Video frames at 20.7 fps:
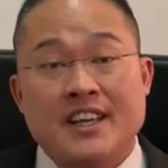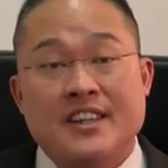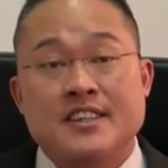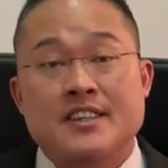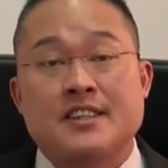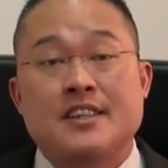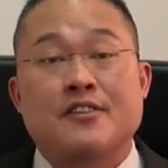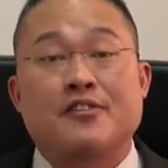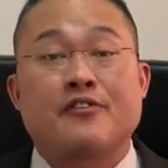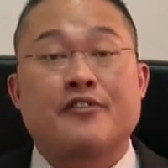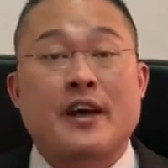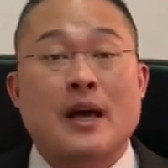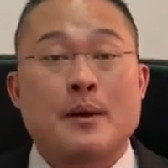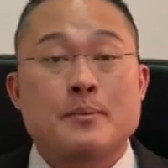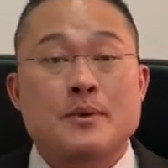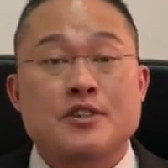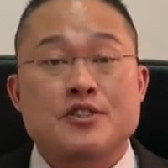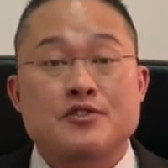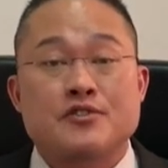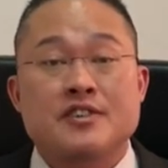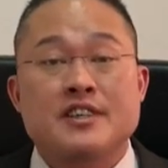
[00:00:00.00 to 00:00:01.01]
the
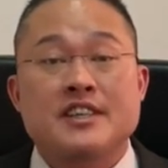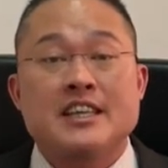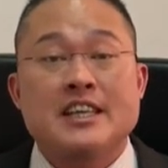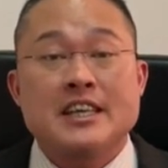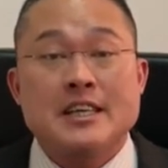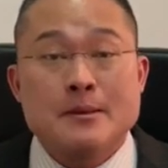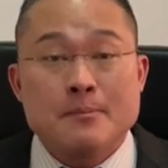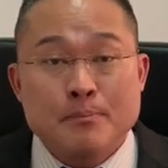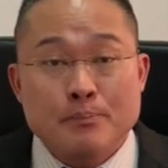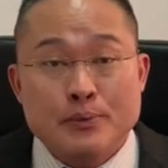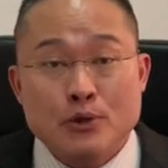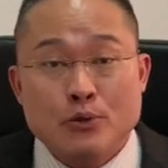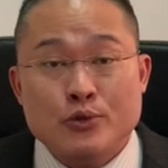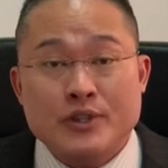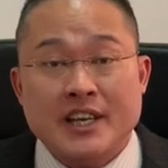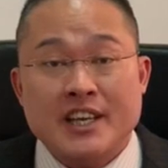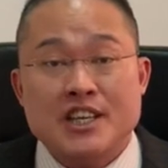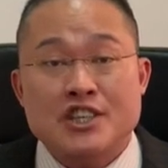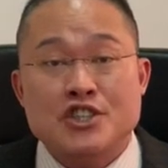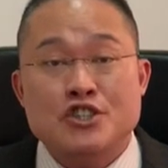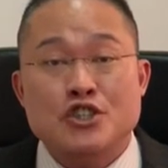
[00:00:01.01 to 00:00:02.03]
defamatory
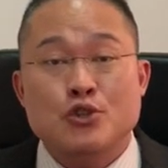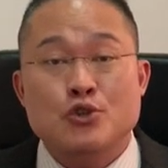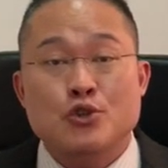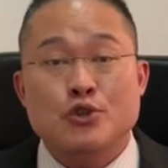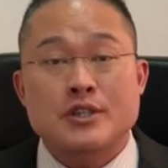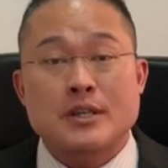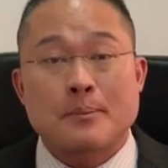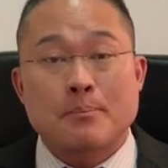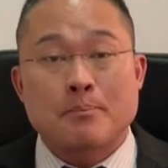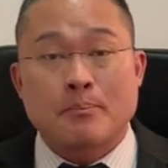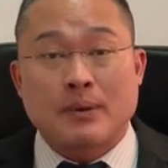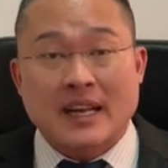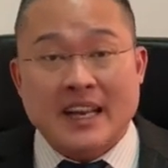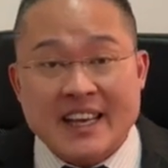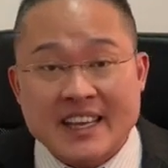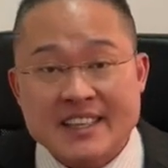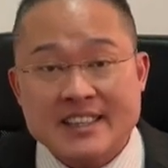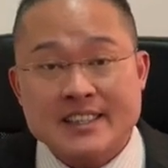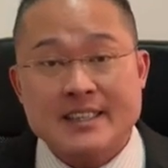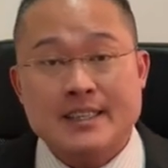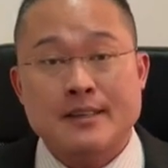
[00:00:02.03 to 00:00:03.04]
imputation to the
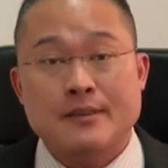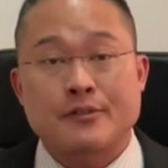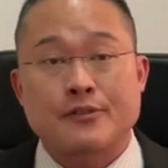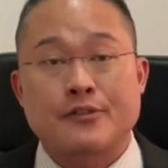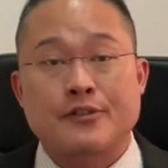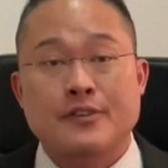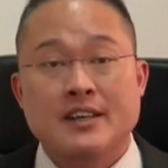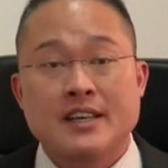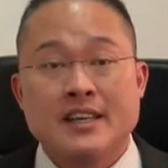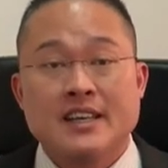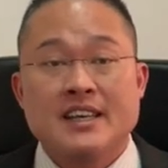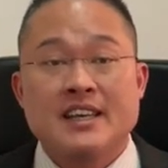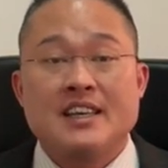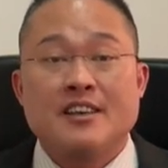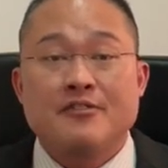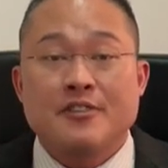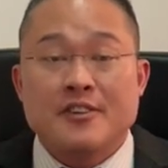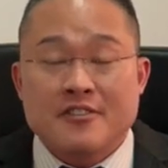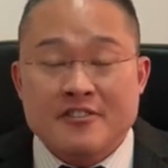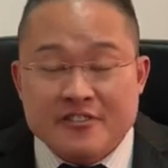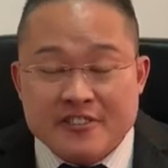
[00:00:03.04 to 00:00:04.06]
plaintiff
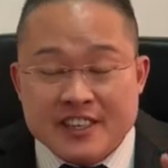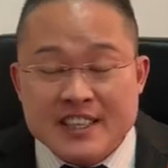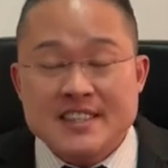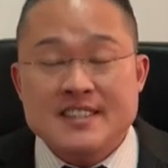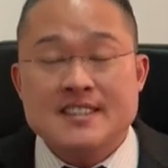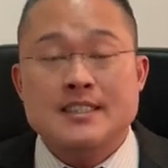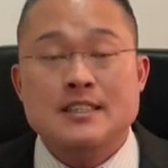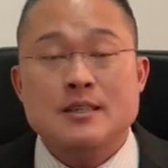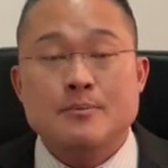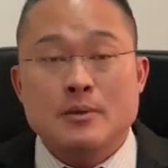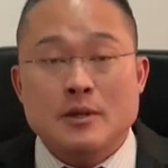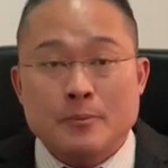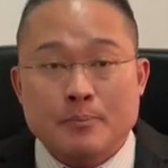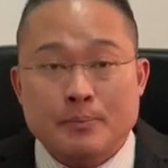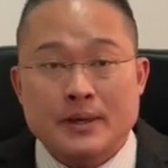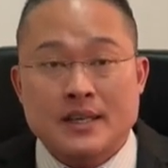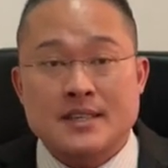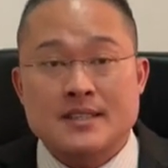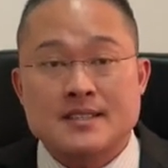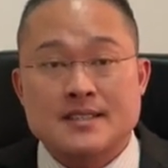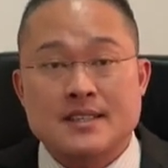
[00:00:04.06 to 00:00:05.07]
if a reasonable
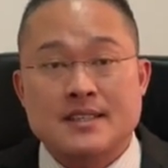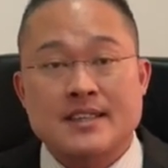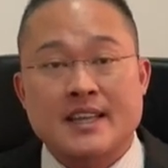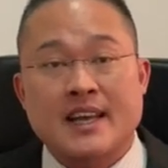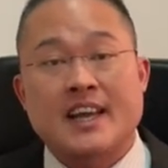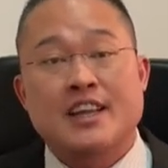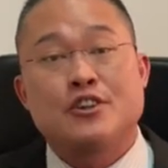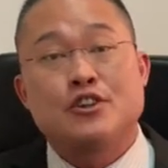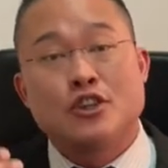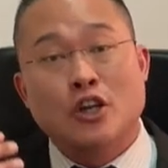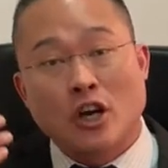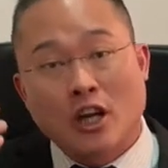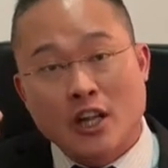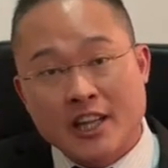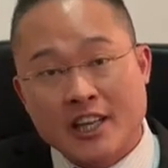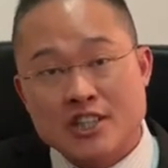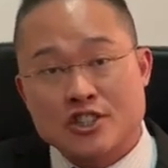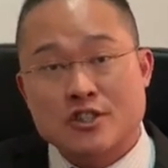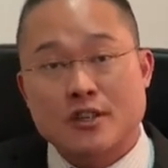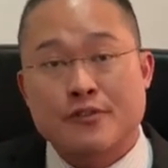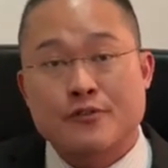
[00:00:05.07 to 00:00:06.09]
person had
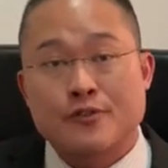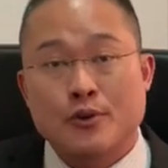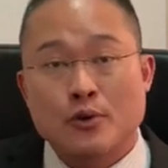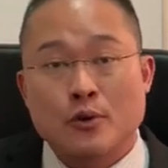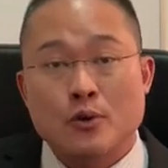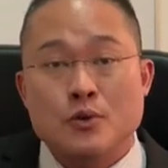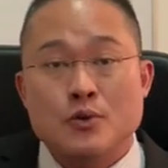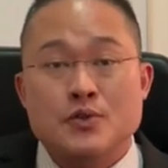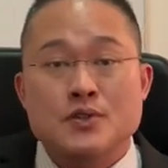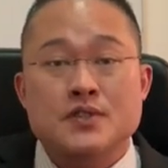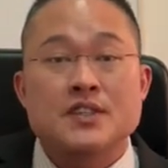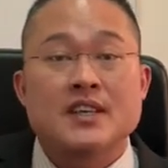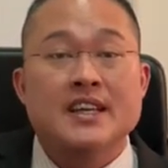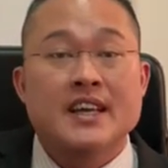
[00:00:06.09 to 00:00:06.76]
knowledge of those